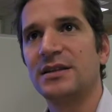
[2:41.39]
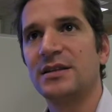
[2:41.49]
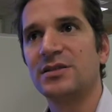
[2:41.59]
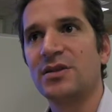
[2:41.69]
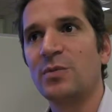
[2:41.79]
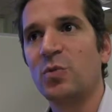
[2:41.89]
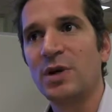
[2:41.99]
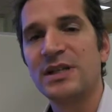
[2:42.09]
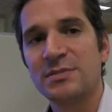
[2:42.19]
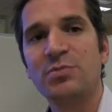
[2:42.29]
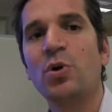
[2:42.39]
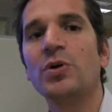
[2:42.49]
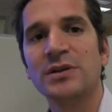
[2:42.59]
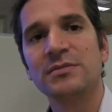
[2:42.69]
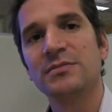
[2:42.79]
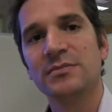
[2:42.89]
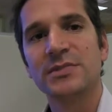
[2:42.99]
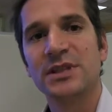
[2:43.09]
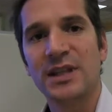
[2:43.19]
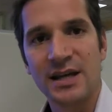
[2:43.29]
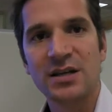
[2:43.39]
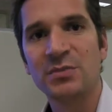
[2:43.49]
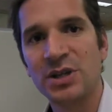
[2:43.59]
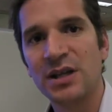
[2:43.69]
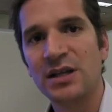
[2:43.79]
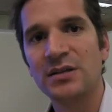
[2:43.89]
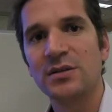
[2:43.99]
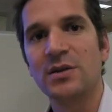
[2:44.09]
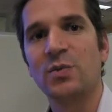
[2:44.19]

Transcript: describe what is important to that community,